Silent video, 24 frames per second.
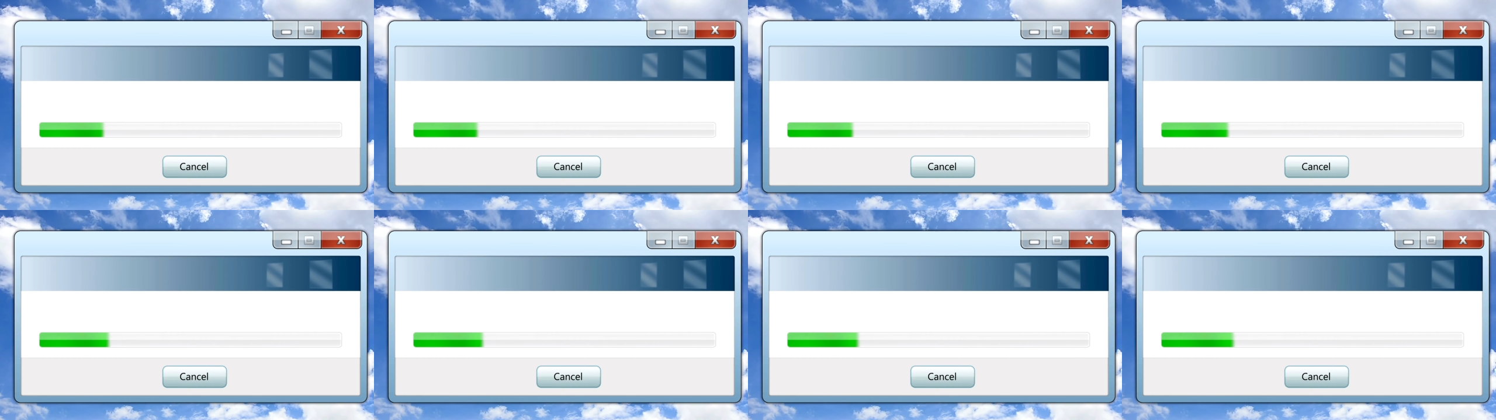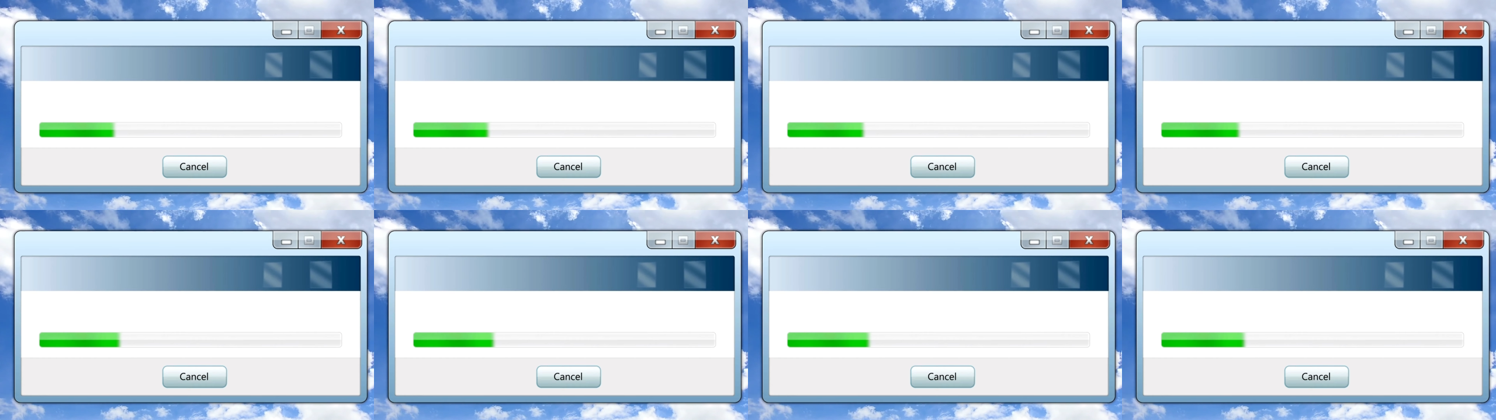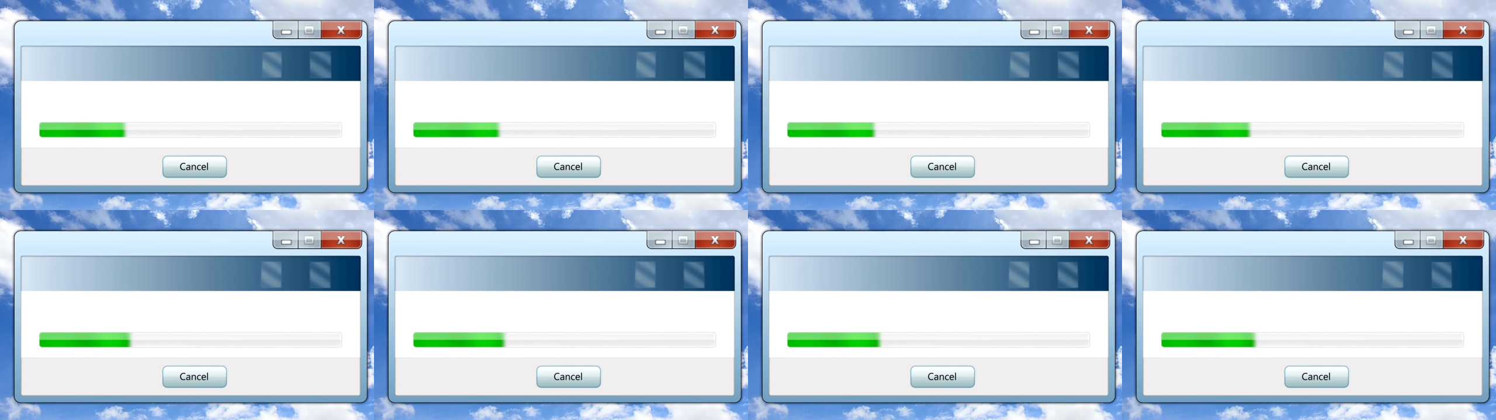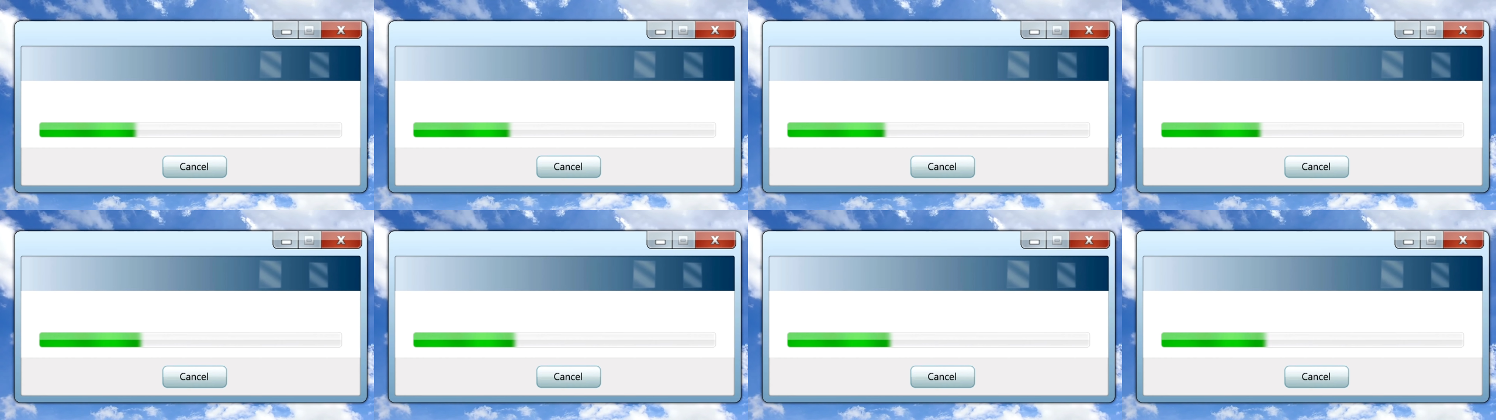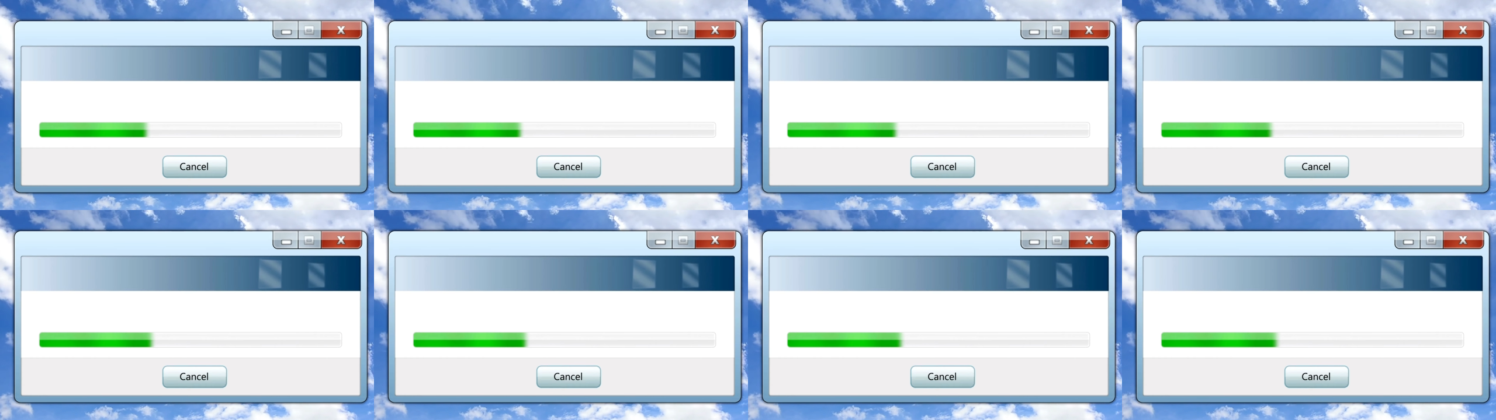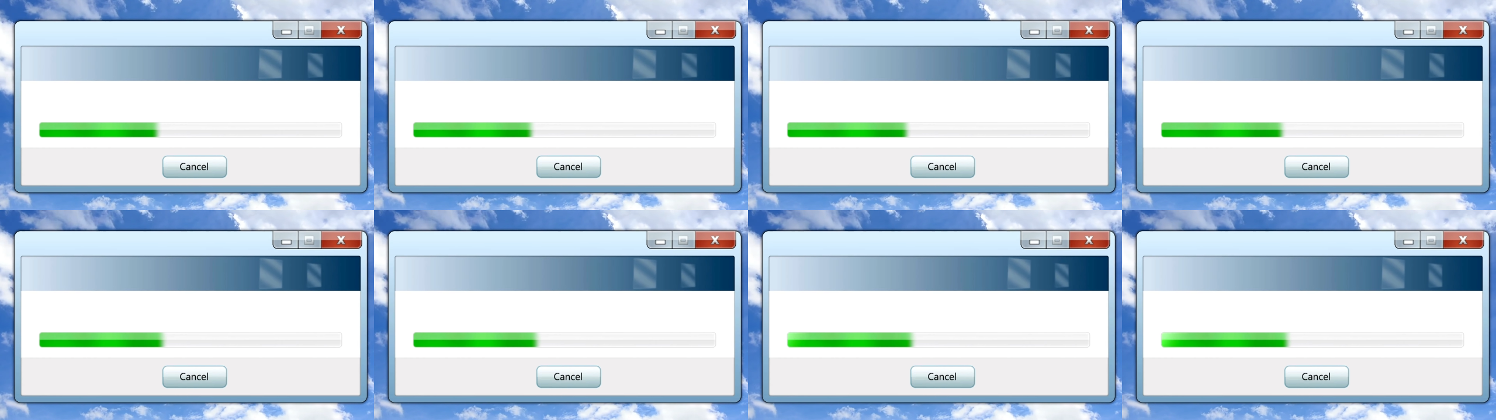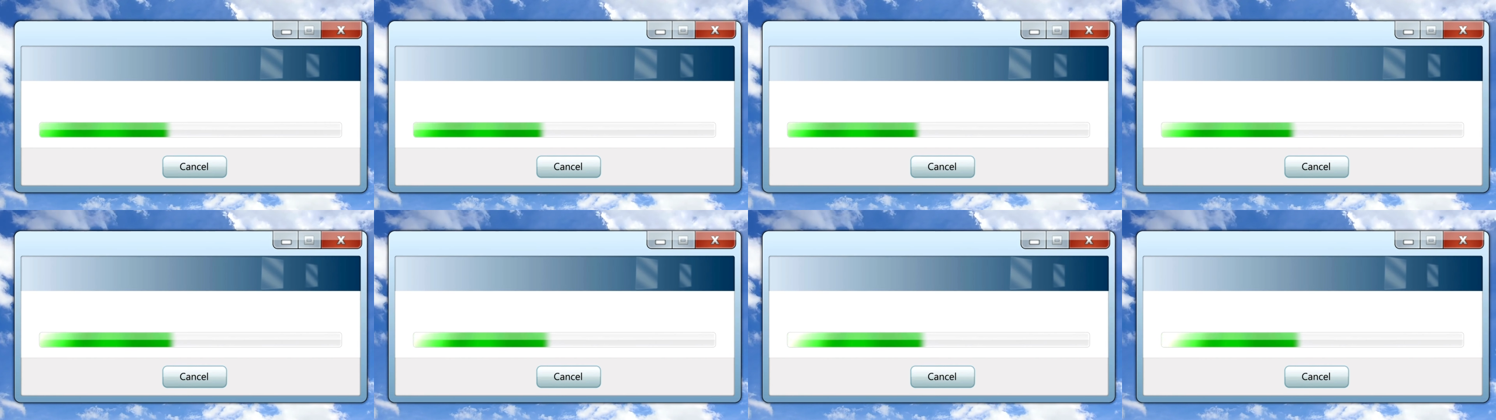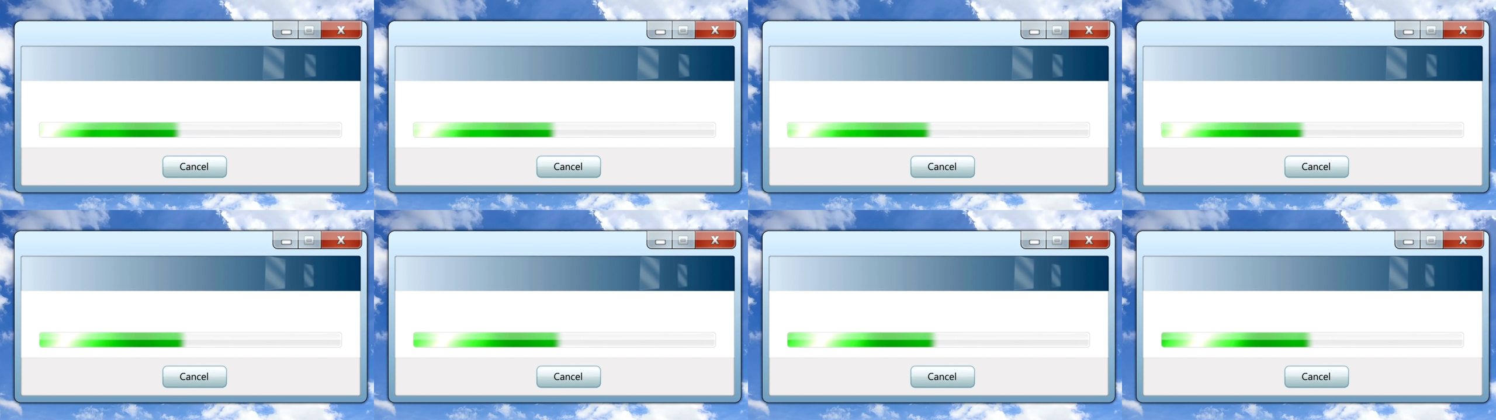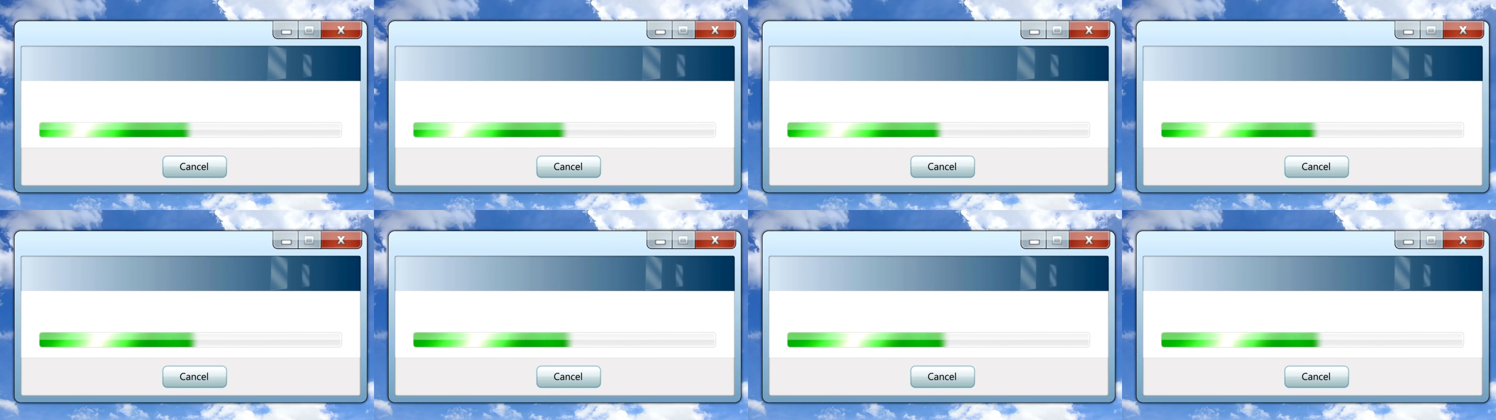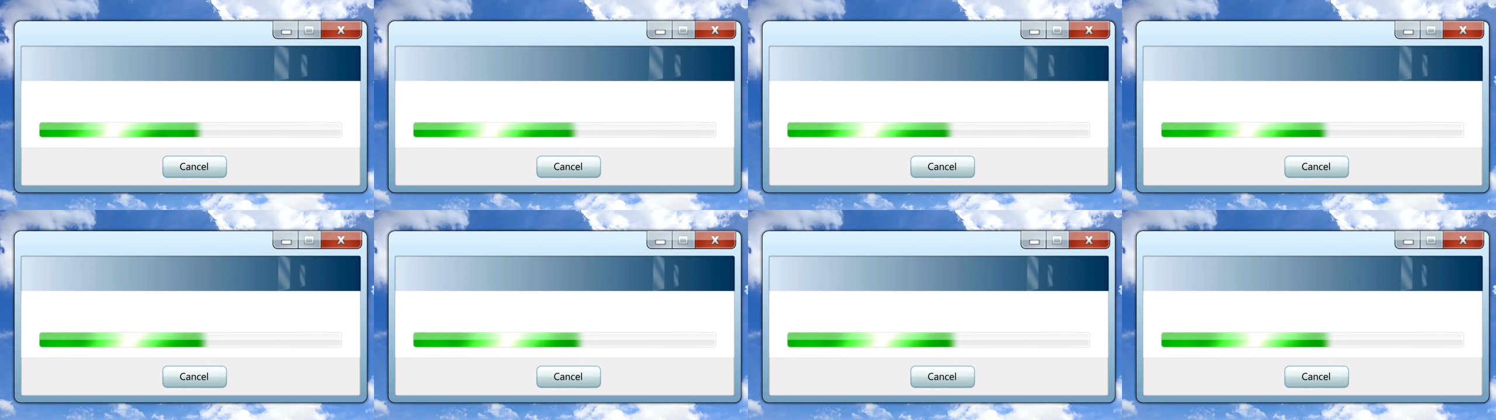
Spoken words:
(no speaker visible)